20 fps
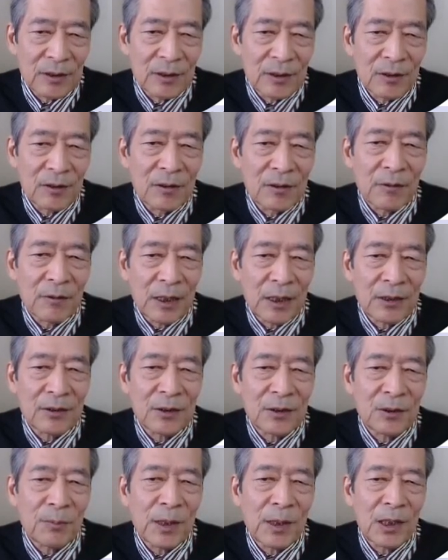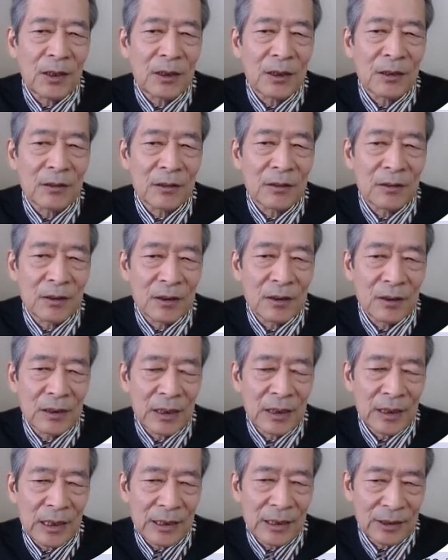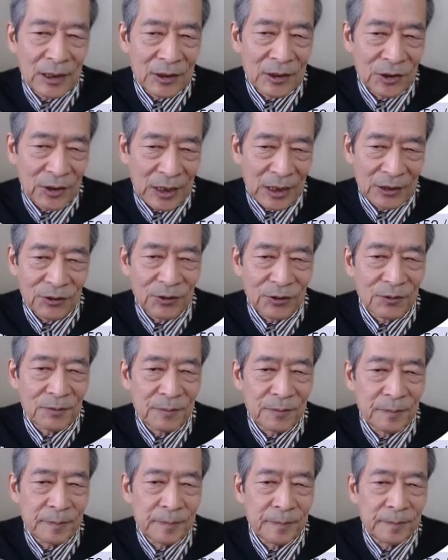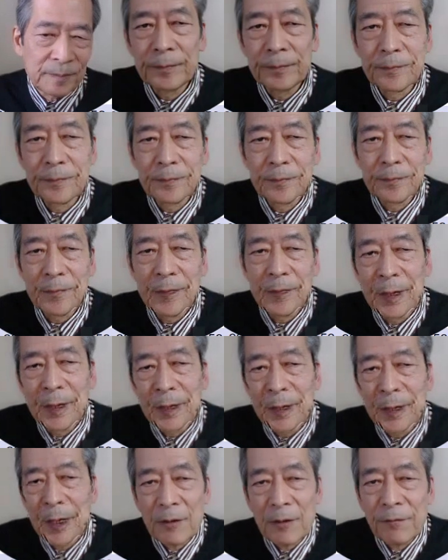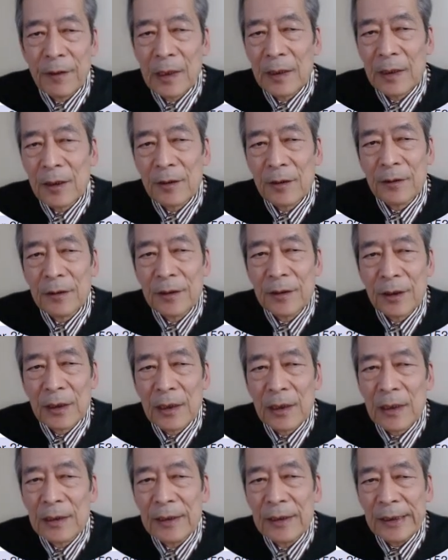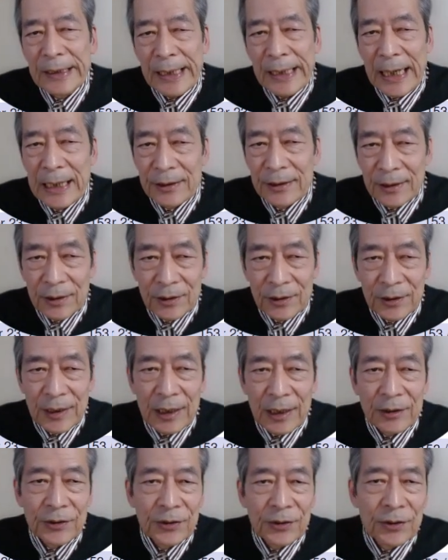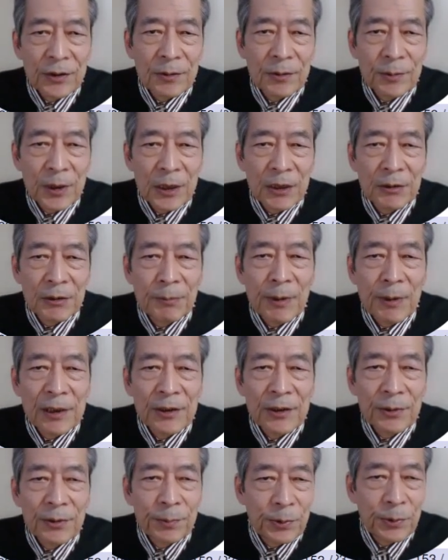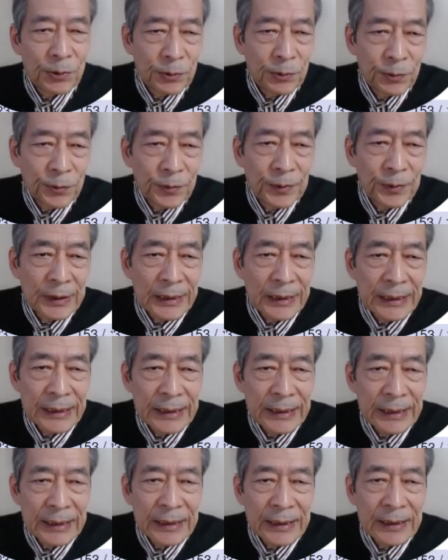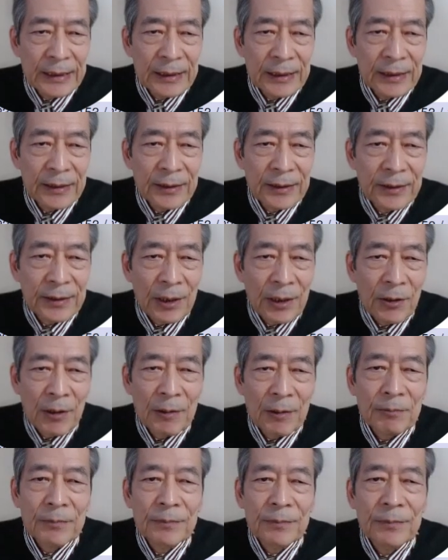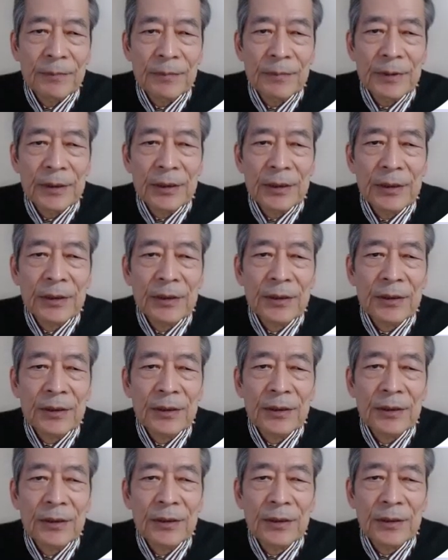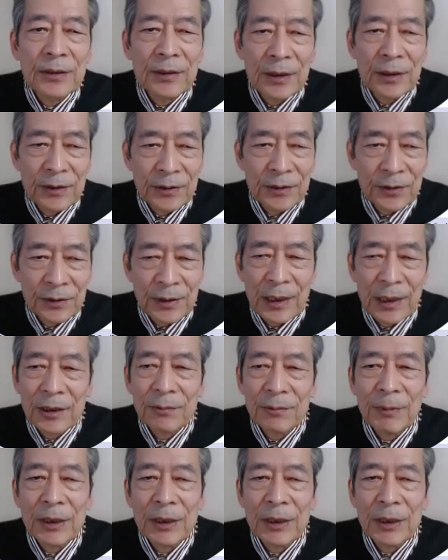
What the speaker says: One remaining other direction. Now finally, the other direction of equivalence proof theorem is this statement.